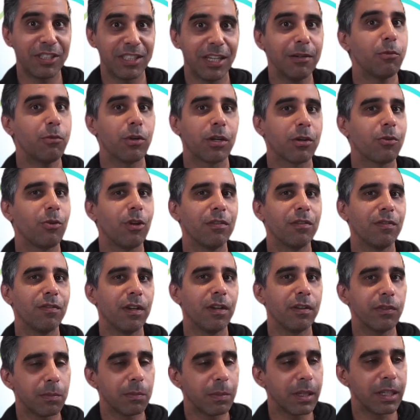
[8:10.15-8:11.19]
I want to qualify
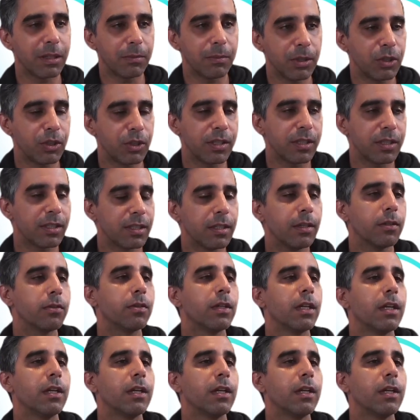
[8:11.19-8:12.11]
for my emissions. So